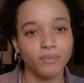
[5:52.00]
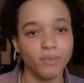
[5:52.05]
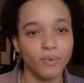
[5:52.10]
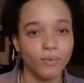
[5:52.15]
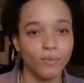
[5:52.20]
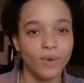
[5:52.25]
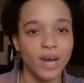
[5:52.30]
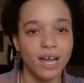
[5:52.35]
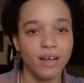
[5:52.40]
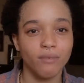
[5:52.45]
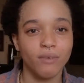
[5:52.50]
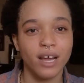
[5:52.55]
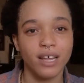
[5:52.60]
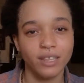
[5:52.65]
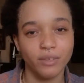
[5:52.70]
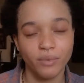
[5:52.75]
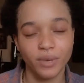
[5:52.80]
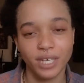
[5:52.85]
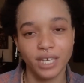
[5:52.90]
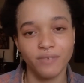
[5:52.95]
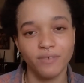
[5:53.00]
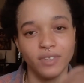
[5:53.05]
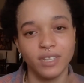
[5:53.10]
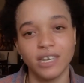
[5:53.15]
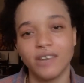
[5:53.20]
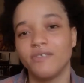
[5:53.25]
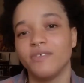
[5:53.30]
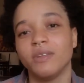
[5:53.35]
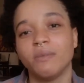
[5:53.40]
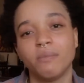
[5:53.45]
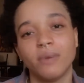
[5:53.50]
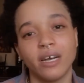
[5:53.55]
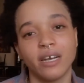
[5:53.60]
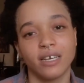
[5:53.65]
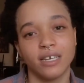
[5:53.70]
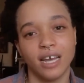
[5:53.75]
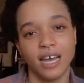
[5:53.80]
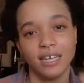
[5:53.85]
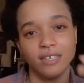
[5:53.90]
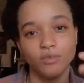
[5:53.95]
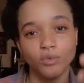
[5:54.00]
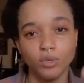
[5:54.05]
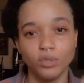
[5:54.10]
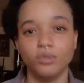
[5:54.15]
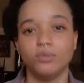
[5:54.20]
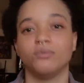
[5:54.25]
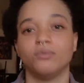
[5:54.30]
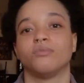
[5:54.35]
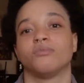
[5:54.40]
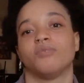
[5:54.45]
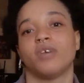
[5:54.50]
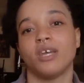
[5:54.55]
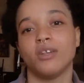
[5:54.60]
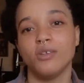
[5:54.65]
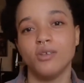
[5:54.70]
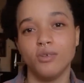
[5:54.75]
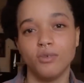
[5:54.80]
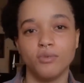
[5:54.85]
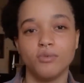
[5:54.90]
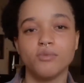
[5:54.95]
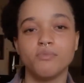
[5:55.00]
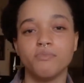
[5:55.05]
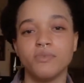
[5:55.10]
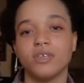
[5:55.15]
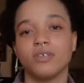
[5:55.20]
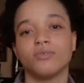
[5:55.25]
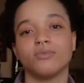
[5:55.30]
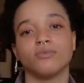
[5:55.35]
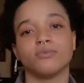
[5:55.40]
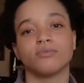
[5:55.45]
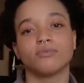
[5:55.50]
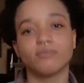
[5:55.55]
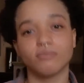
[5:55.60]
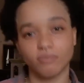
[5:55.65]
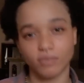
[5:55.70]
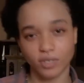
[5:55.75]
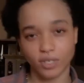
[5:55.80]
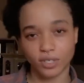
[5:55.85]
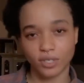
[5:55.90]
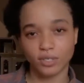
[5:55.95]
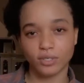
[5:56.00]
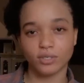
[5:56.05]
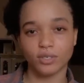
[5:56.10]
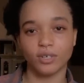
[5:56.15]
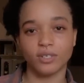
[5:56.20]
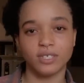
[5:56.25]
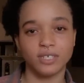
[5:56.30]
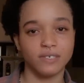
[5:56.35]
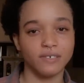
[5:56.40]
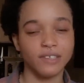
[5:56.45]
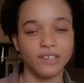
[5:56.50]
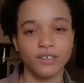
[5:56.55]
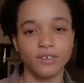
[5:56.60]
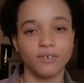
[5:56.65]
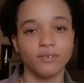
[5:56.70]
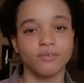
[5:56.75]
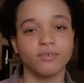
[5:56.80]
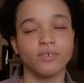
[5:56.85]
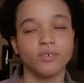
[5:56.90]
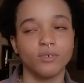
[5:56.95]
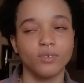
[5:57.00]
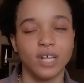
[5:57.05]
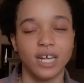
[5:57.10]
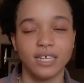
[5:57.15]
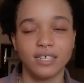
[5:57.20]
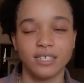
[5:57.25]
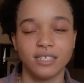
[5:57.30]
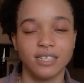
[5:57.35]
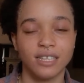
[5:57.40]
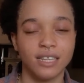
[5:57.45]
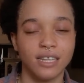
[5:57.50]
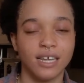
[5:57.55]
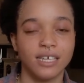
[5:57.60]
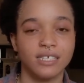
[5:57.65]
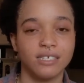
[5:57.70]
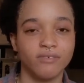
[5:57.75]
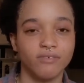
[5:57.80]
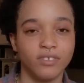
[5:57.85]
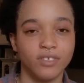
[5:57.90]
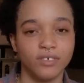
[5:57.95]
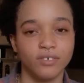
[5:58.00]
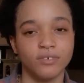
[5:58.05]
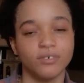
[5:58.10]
While they were giving their feedback, I know you know me too, because you saw this video, or that, the last video.